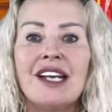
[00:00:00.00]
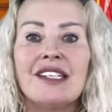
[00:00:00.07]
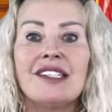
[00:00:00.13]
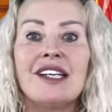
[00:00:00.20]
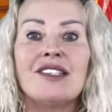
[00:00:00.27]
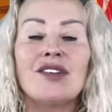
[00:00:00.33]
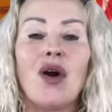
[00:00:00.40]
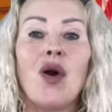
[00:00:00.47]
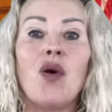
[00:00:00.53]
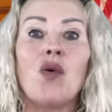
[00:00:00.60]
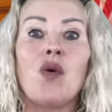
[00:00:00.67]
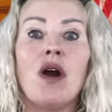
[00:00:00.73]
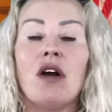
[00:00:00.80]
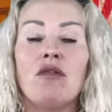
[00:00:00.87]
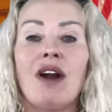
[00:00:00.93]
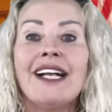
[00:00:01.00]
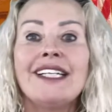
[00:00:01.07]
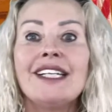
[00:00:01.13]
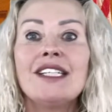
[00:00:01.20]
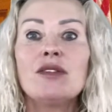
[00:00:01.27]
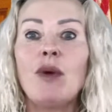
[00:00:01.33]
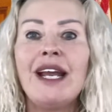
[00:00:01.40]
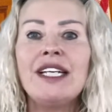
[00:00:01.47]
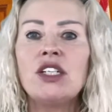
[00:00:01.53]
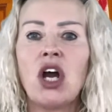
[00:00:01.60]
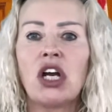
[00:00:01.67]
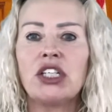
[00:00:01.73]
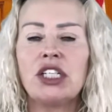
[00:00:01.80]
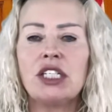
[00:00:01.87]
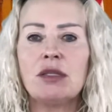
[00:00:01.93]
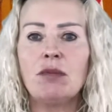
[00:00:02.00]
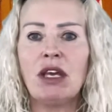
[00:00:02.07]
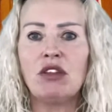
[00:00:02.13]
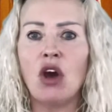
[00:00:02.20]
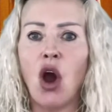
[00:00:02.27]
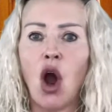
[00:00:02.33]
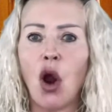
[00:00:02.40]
Says, oh, right this way, Dr. Smith.